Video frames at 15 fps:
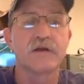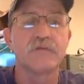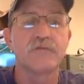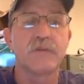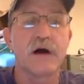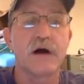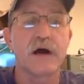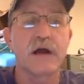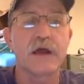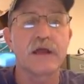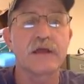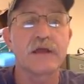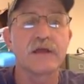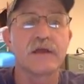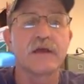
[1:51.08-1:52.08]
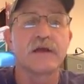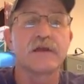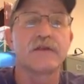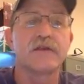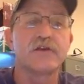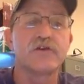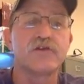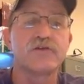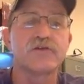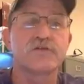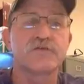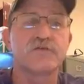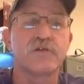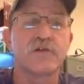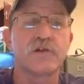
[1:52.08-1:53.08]
by the
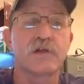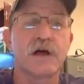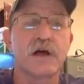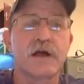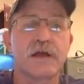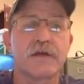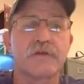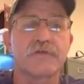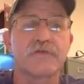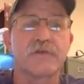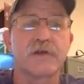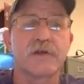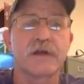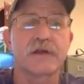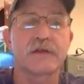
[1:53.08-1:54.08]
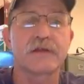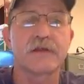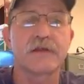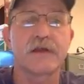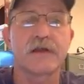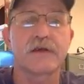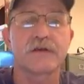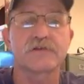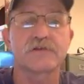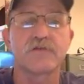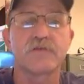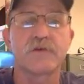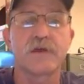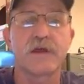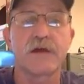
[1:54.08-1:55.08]
useful life right there. So
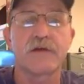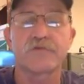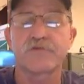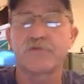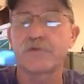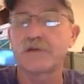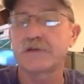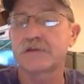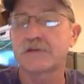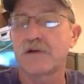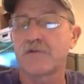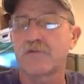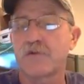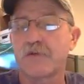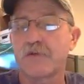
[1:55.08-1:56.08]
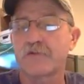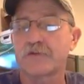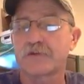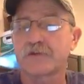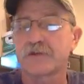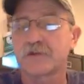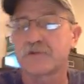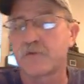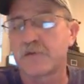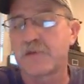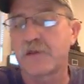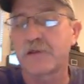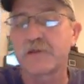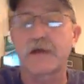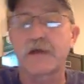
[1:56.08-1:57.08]
we have 3 cell references
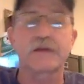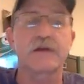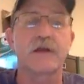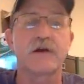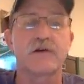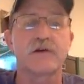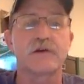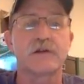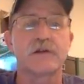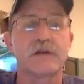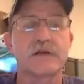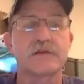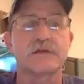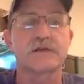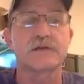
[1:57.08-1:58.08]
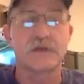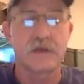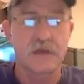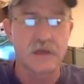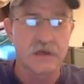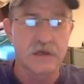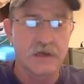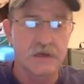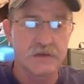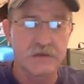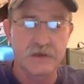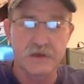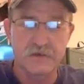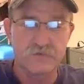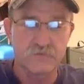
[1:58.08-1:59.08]
within that calculation, and
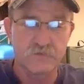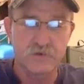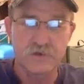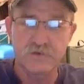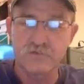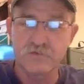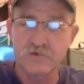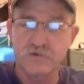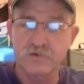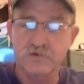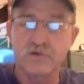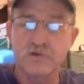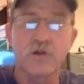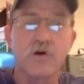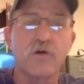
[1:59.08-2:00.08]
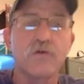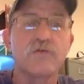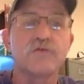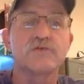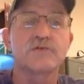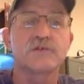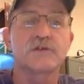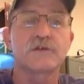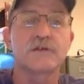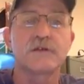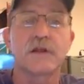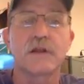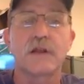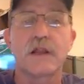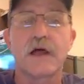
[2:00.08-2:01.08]
then we will close
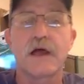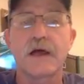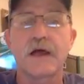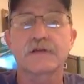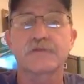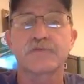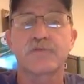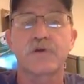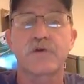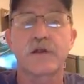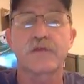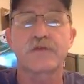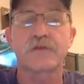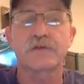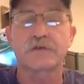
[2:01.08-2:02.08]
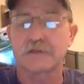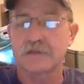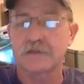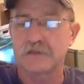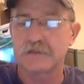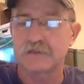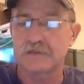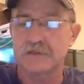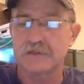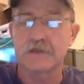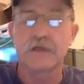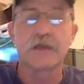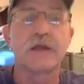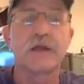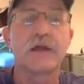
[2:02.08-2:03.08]
the last parentheses
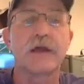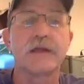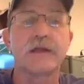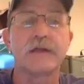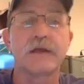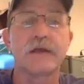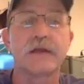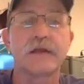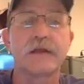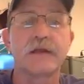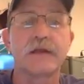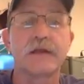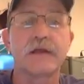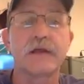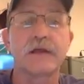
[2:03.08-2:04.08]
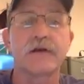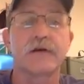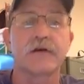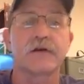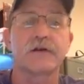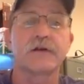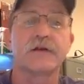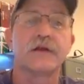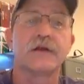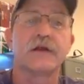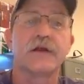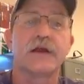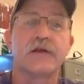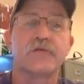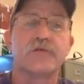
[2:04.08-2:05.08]
and then hit enter.
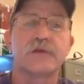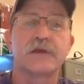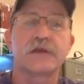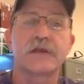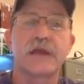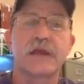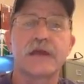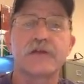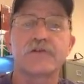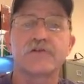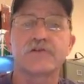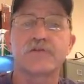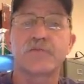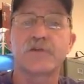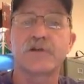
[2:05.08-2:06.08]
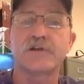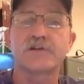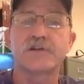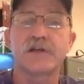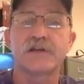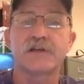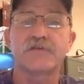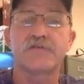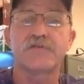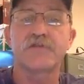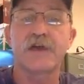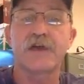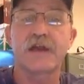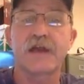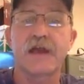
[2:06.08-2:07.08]
And we get the annual depreciation for
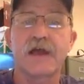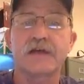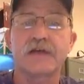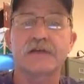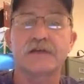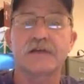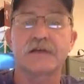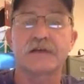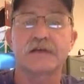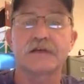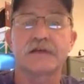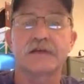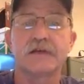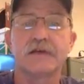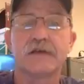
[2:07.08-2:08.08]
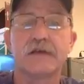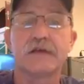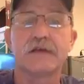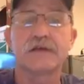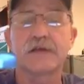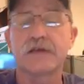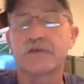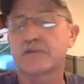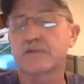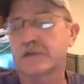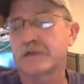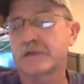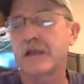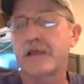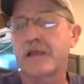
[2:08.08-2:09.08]
that asset is equal
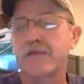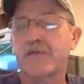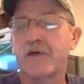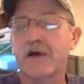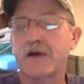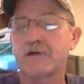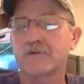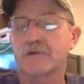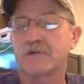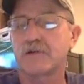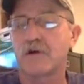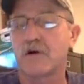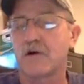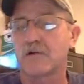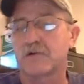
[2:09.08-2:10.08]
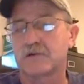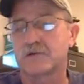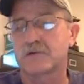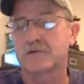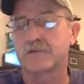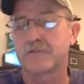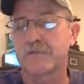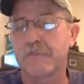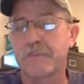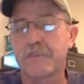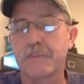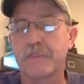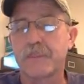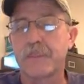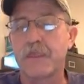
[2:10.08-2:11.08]
to $10,000.
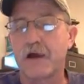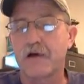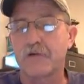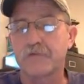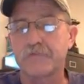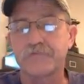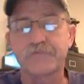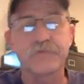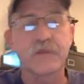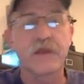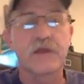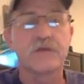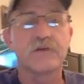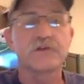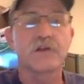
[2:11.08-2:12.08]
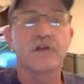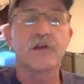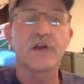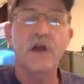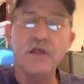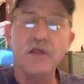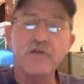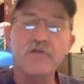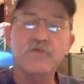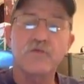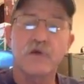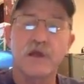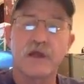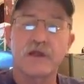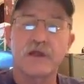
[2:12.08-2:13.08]
Now, there's another
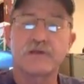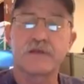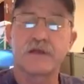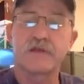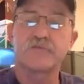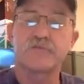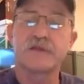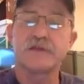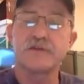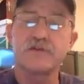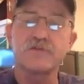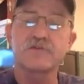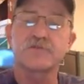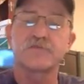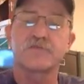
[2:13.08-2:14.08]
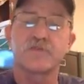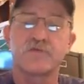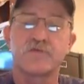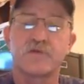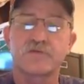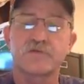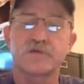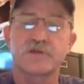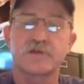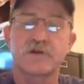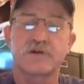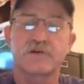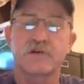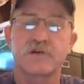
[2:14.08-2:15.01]
way that'll be useful once we start